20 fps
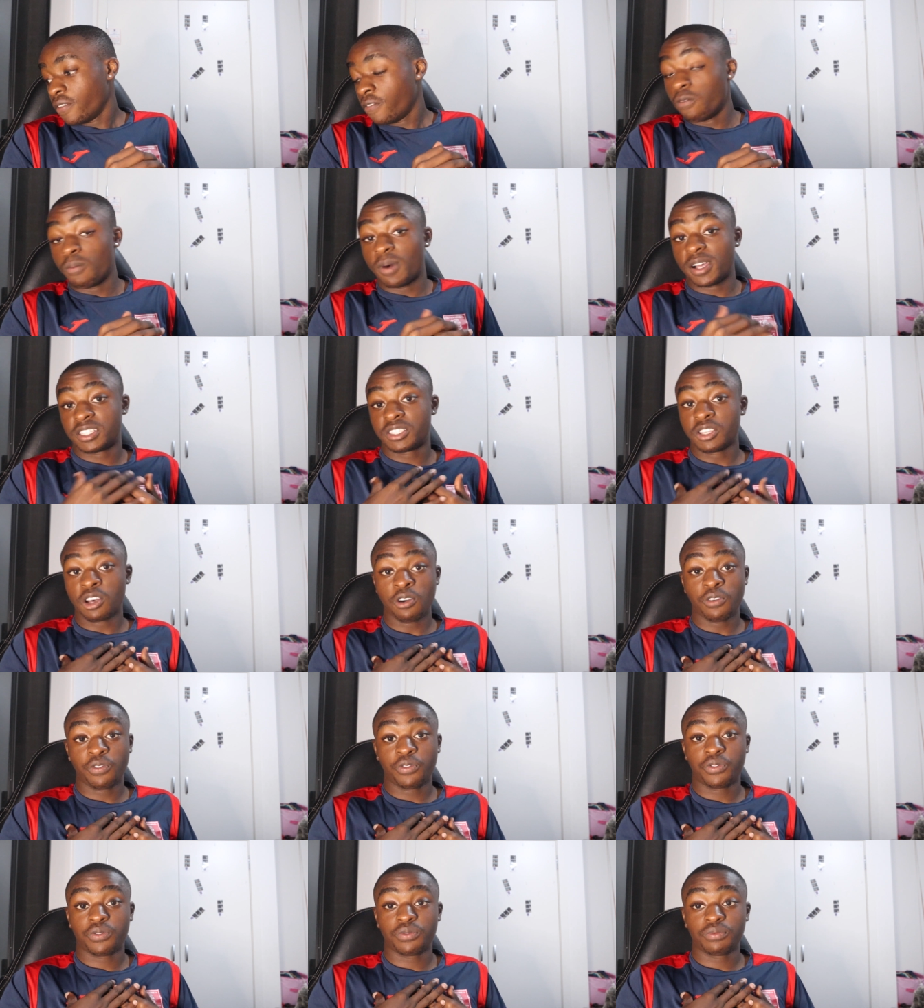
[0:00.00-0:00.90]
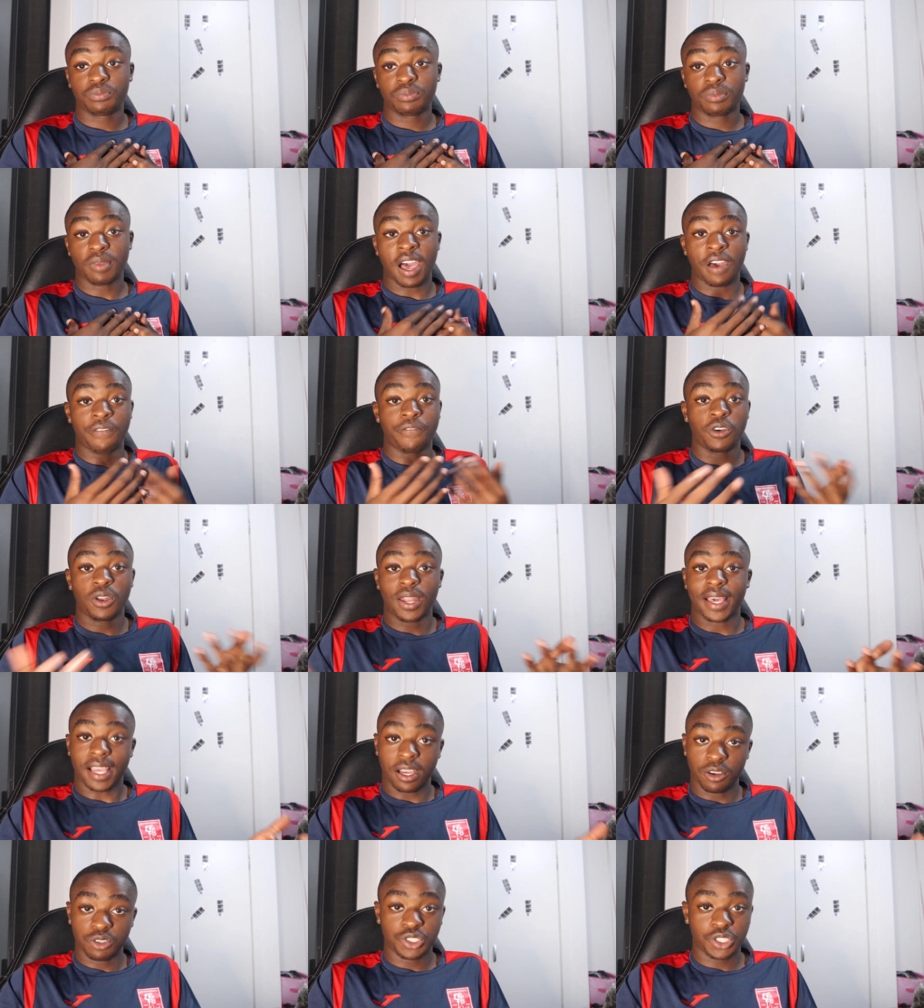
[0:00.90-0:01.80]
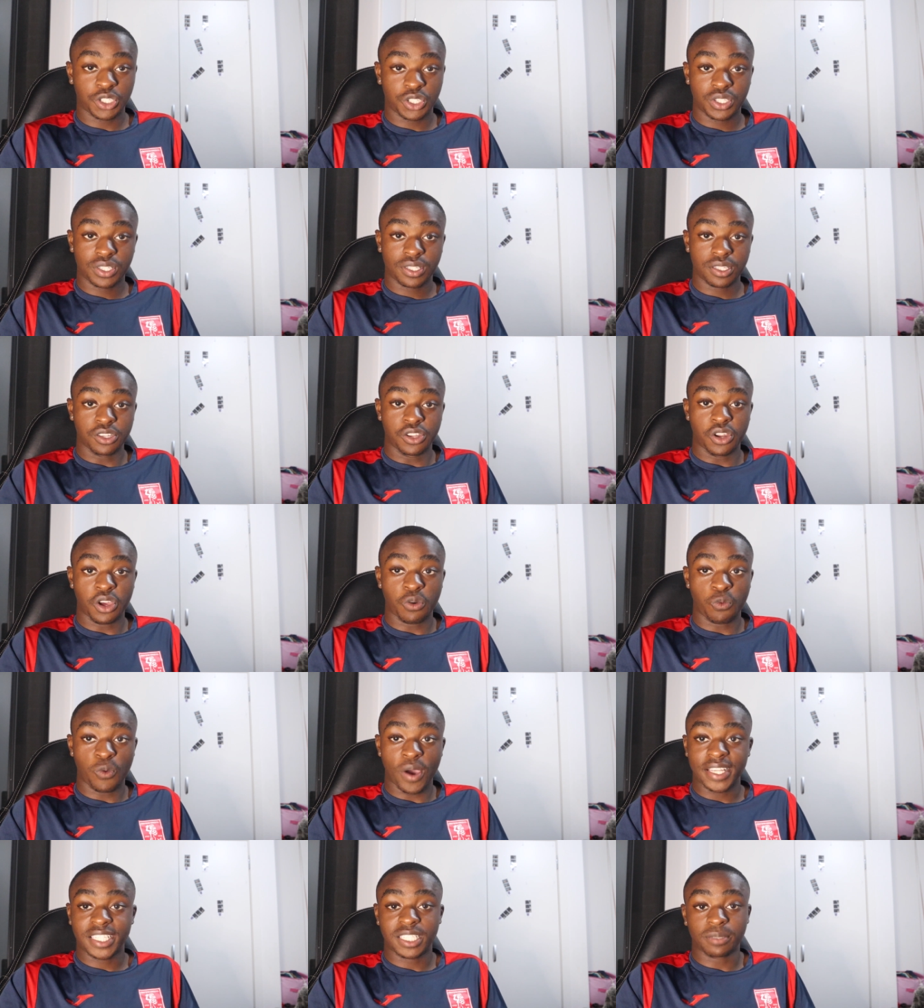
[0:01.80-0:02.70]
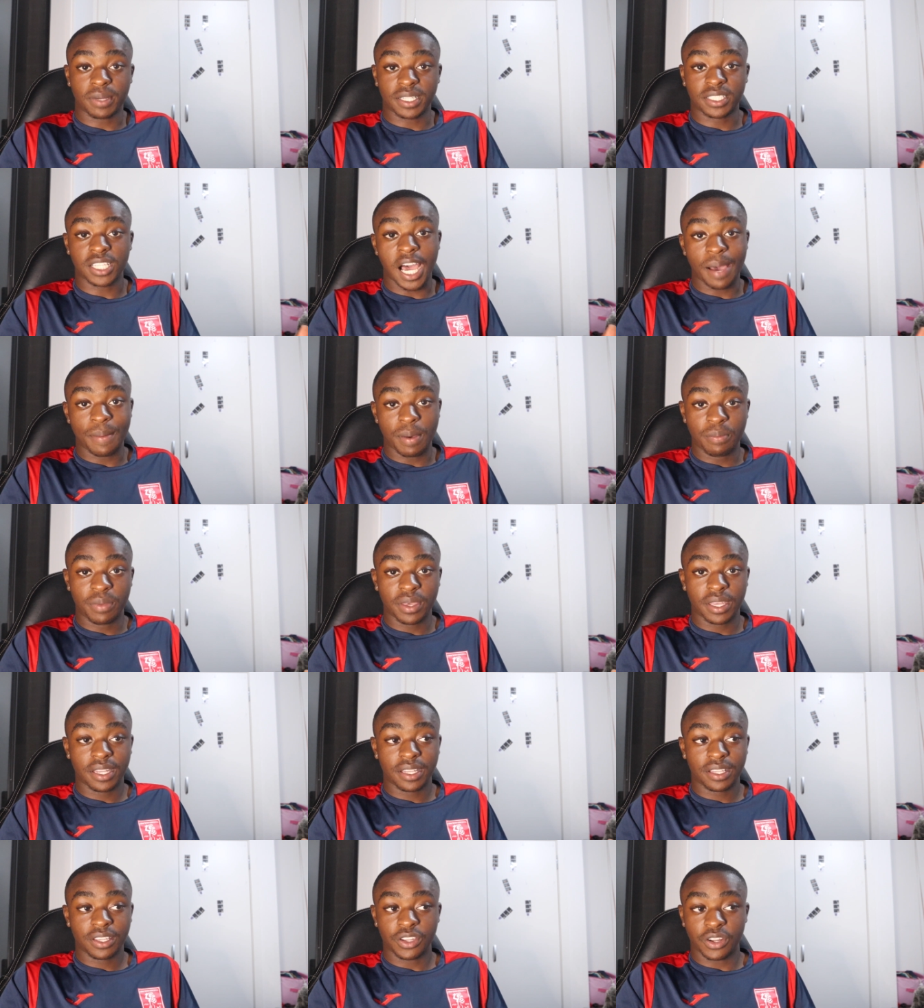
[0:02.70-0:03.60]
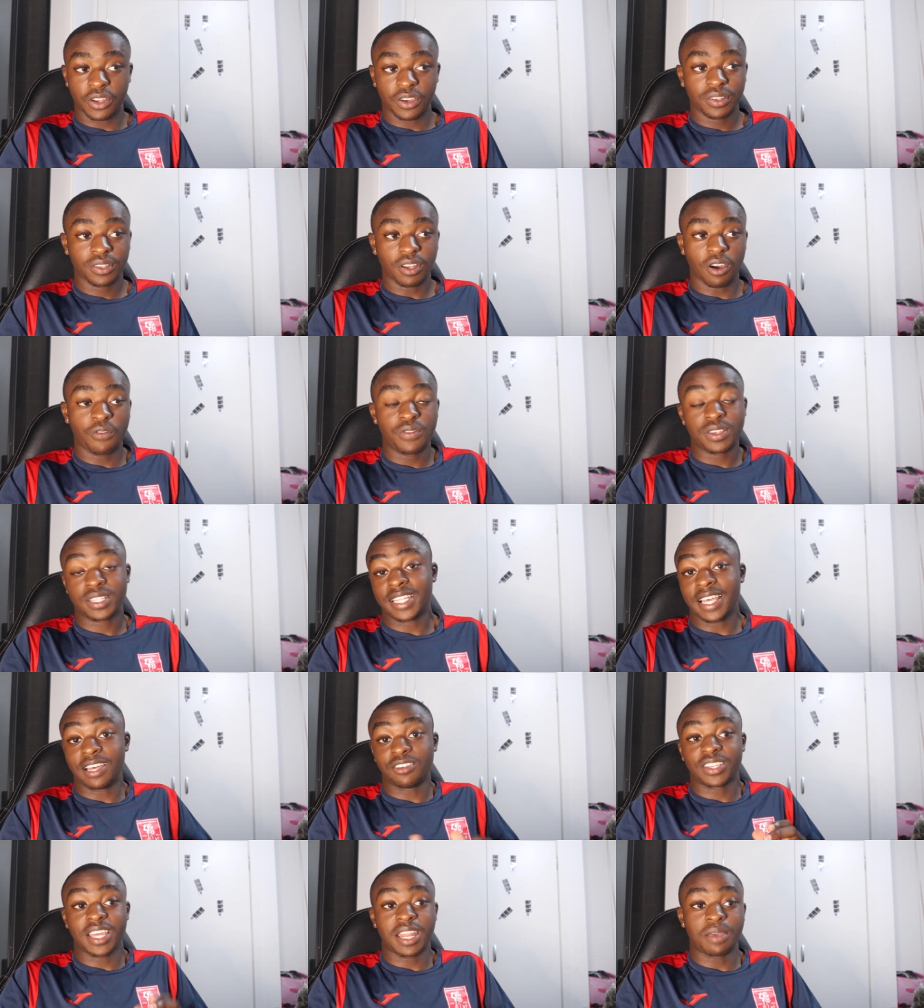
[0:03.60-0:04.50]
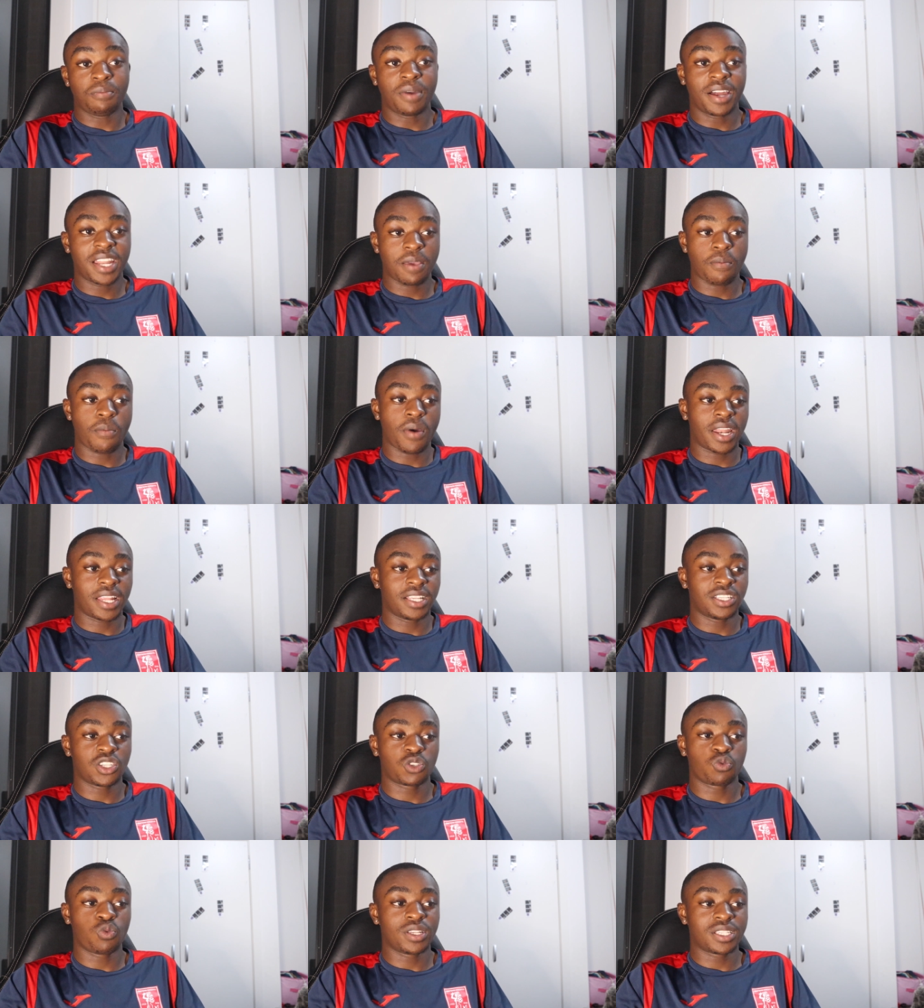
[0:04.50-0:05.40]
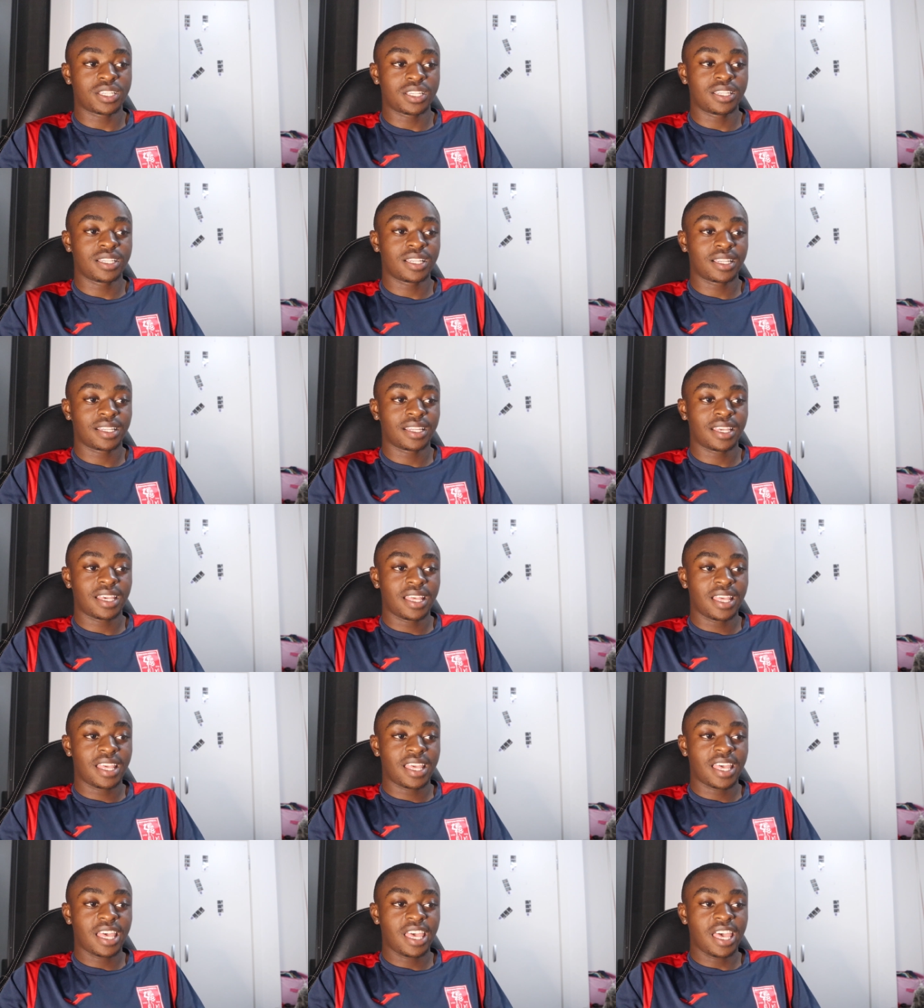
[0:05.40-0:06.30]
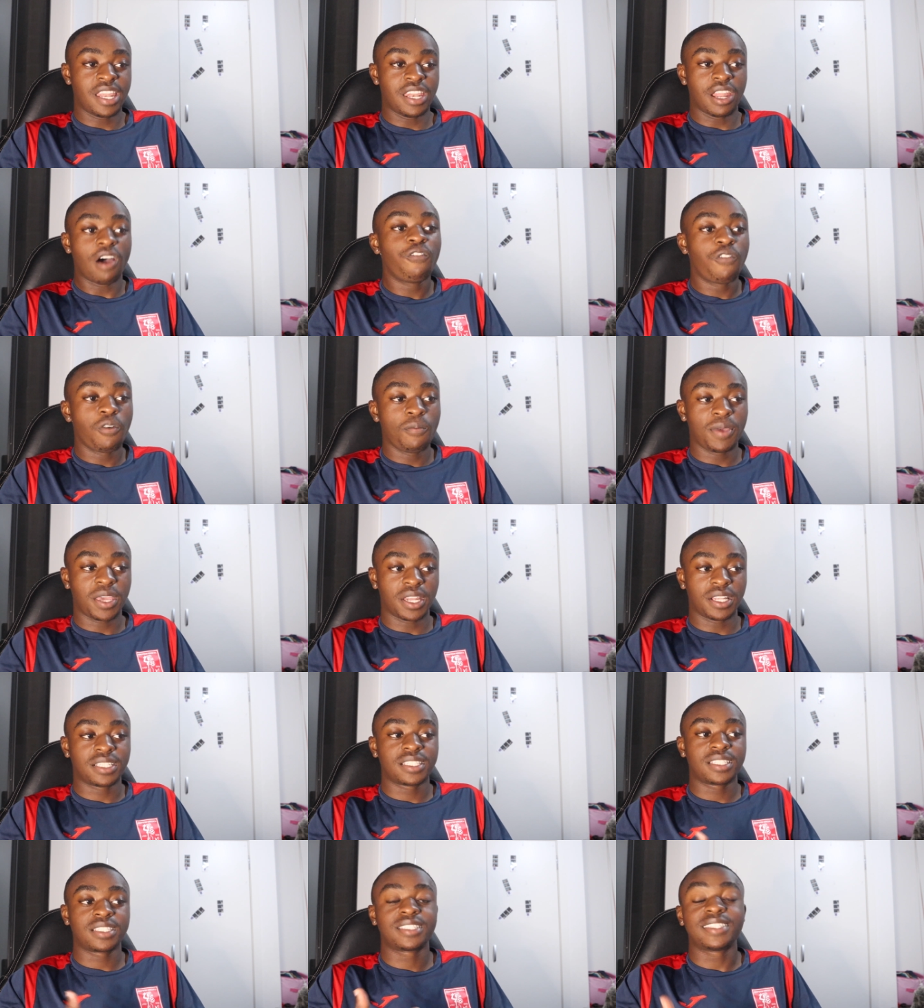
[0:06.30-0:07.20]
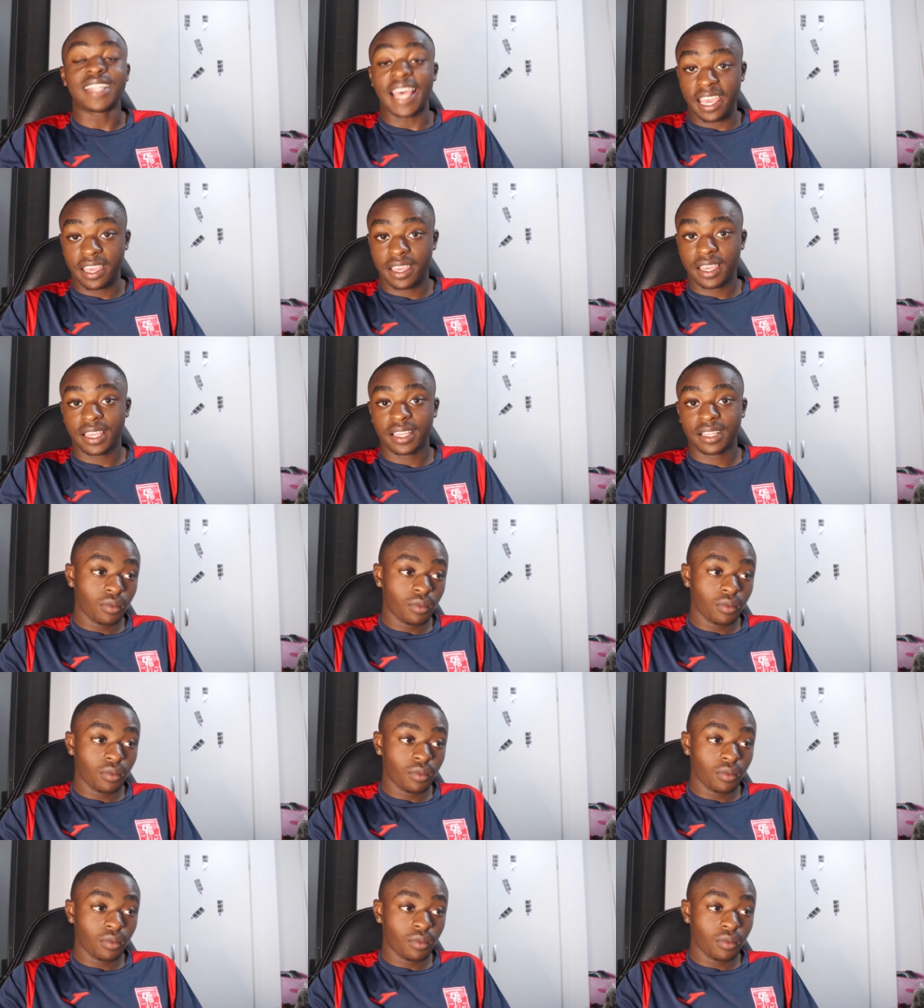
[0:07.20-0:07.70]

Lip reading: for myself, I felt like I was just, you know, wasting my time a bit, you know. Obviously I was getting money, but it just wasn't enough for me to stay.